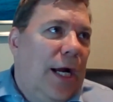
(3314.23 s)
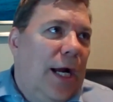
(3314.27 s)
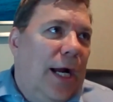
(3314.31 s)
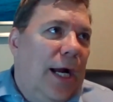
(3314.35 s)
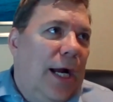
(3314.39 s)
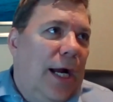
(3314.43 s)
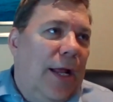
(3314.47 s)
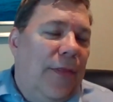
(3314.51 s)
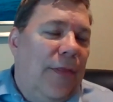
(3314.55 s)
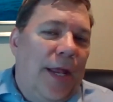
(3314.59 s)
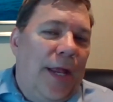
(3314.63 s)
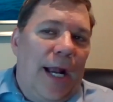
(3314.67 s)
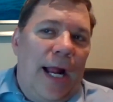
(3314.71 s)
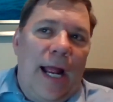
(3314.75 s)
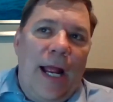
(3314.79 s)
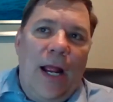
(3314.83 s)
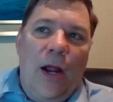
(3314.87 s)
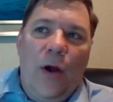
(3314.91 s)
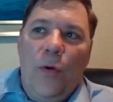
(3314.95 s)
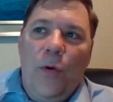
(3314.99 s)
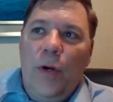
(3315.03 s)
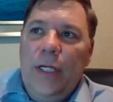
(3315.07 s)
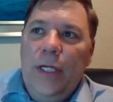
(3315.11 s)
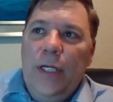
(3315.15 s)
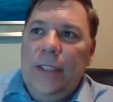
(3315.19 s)
Uh, that I
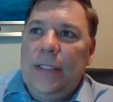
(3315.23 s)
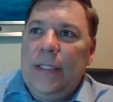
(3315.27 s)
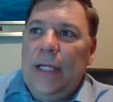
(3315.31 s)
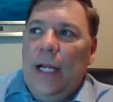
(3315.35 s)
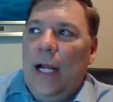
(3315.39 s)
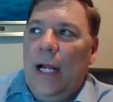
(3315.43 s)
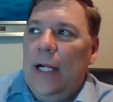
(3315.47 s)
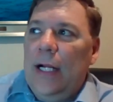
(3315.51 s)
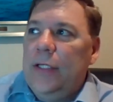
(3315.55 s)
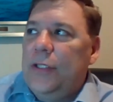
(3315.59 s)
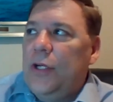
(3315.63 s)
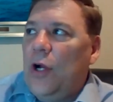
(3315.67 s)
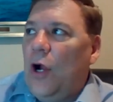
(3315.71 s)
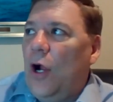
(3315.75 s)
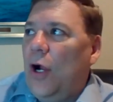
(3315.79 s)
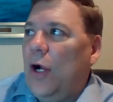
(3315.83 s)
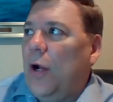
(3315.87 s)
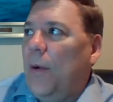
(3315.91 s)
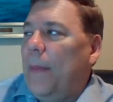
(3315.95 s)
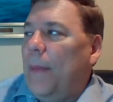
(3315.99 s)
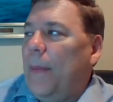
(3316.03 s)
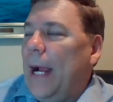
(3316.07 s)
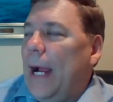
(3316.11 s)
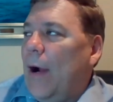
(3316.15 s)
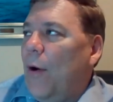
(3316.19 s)
always uh, talk
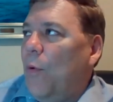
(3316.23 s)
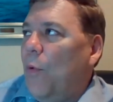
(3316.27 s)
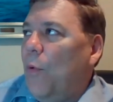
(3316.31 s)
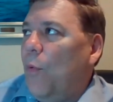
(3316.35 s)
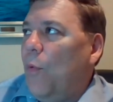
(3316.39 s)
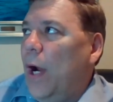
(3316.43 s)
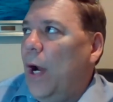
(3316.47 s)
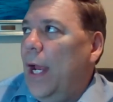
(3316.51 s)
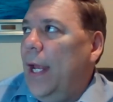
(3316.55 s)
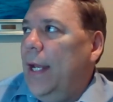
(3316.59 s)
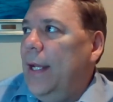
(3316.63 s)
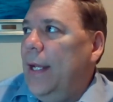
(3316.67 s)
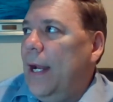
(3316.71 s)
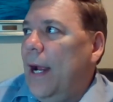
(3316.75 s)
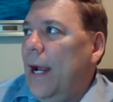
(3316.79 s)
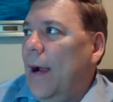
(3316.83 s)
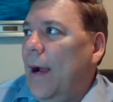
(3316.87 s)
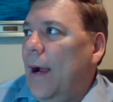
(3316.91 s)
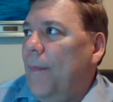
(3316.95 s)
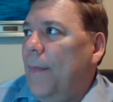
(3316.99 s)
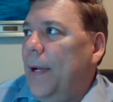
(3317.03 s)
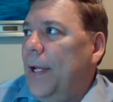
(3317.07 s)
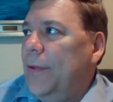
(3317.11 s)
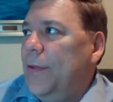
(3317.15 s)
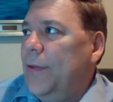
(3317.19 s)
about when
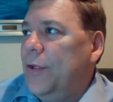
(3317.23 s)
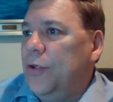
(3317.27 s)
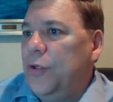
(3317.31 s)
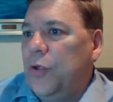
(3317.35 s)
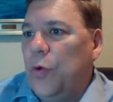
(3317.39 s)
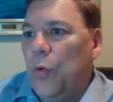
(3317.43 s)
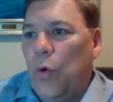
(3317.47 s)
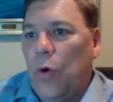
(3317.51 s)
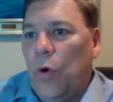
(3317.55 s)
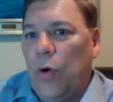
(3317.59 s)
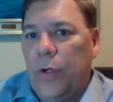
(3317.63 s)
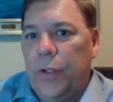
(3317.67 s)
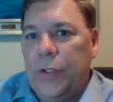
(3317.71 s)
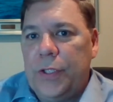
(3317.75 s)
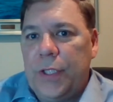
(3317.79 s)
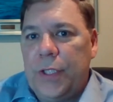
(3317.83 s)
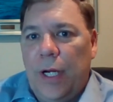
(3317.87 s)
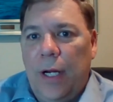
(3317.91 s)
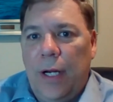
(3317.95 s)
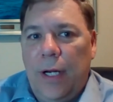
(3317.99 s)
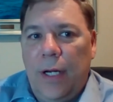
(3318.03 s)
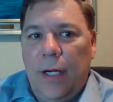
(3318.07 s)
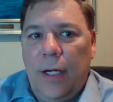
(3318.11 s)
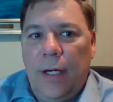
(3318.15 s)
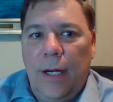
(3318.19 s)
I'm at the tours
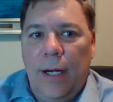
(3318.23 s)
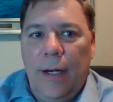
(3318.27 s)
uh,